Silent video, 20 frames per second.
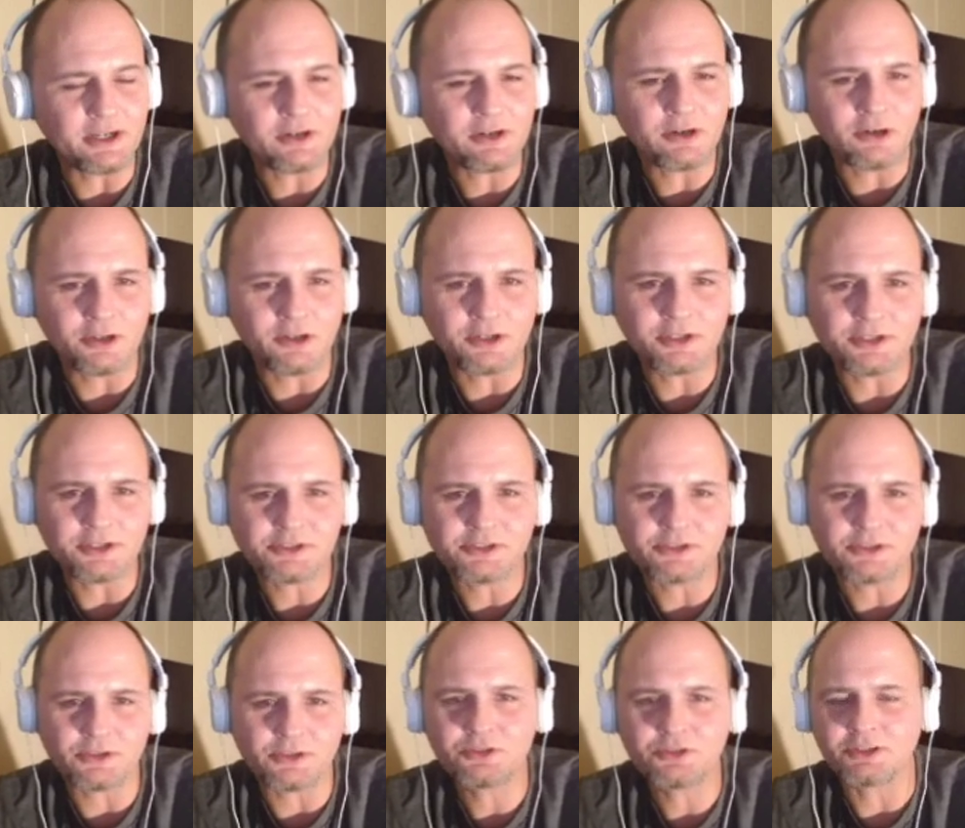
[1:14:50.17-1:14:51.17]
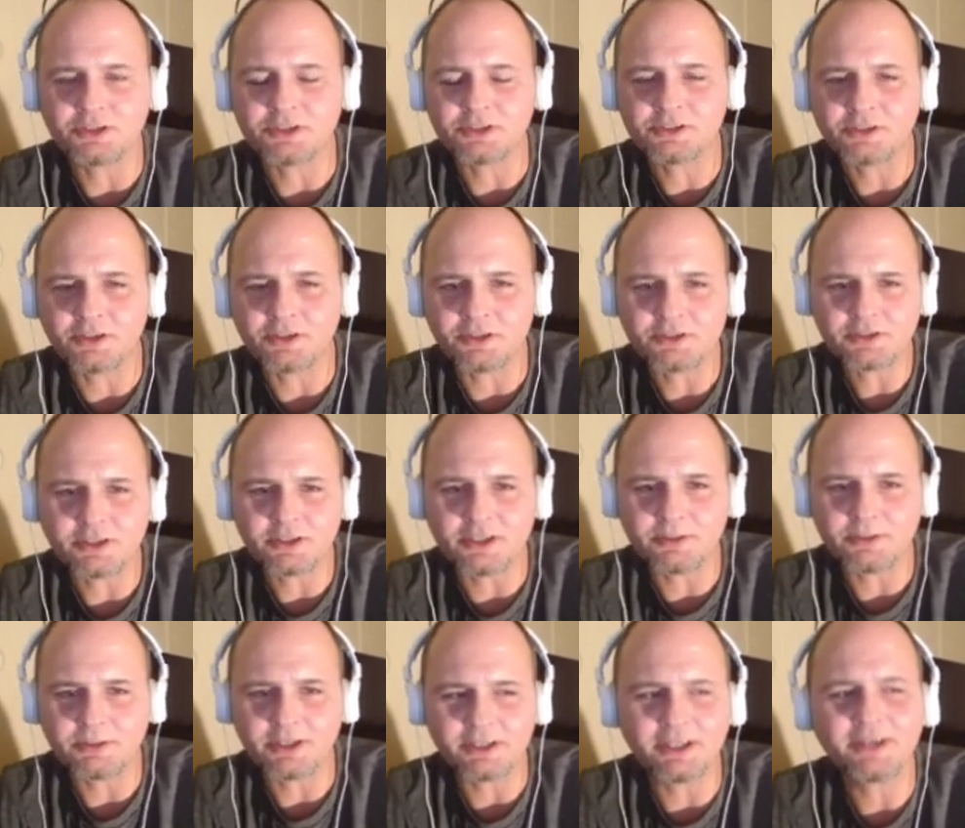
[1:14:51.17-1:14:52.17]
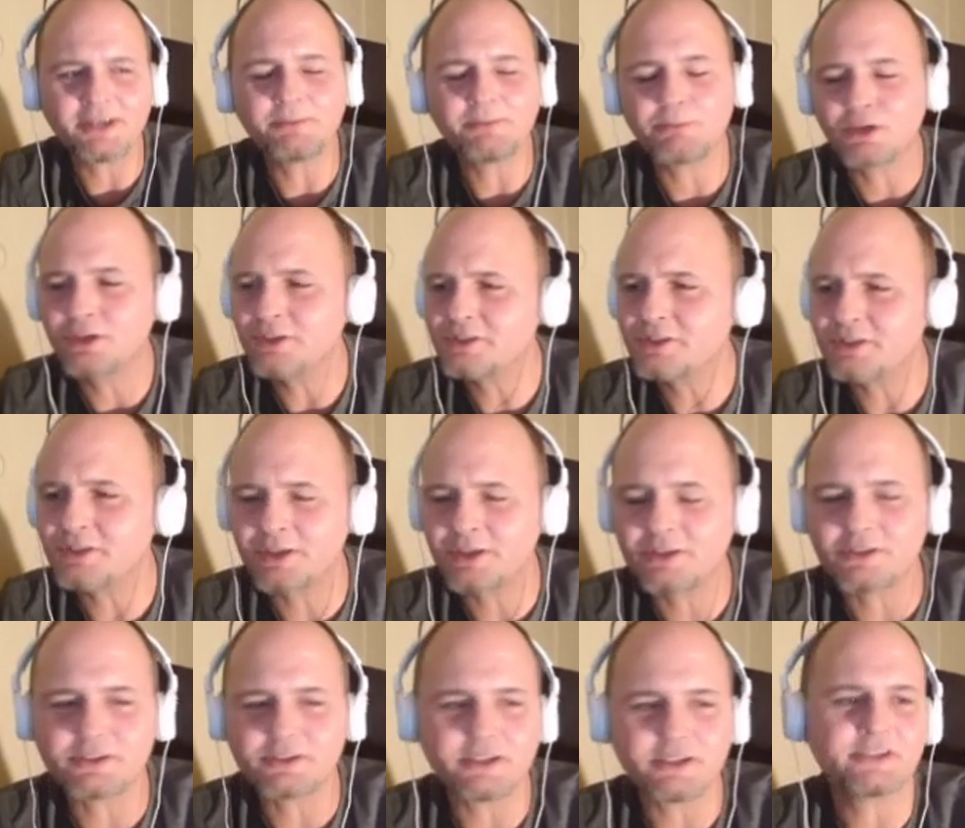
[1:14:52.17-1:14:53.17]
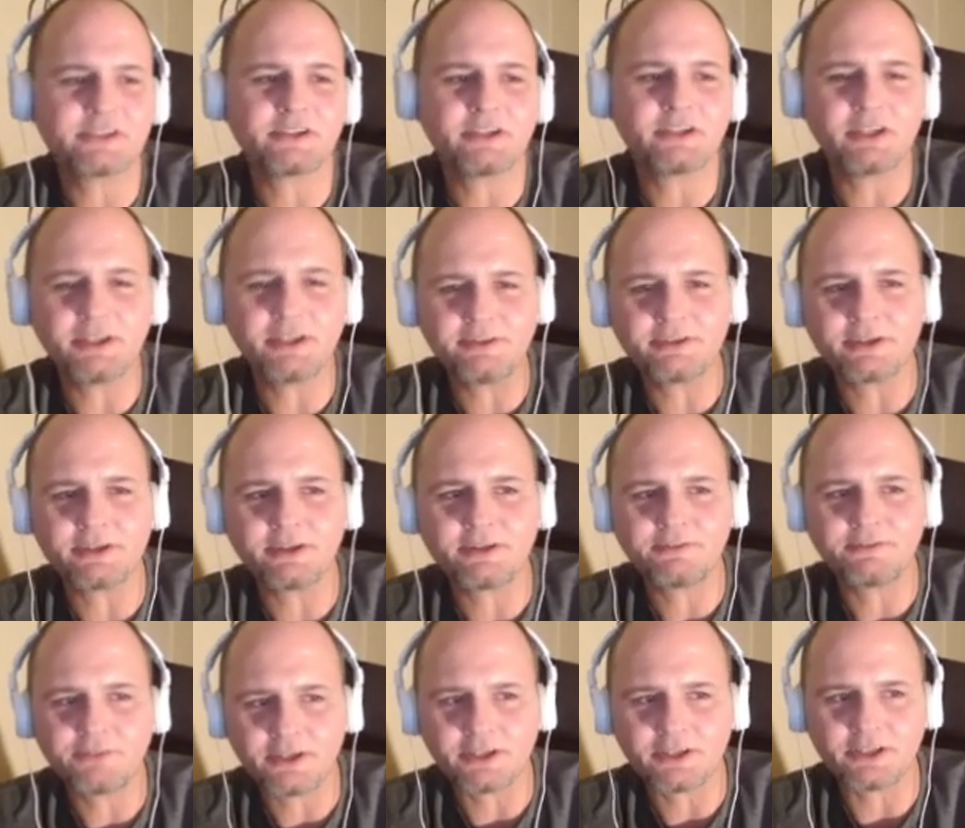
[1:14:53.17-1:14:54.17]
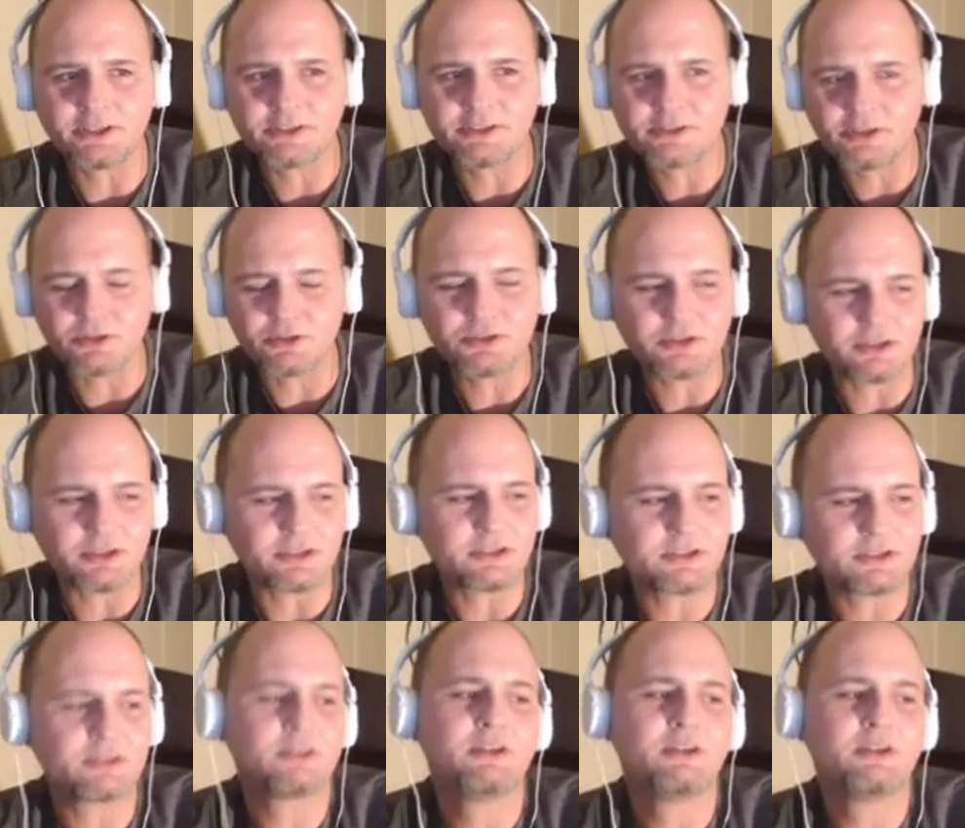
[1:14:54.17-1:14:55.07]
calling us socialist all the time. Like, Bernie Sanders isn't even a fucking socialist.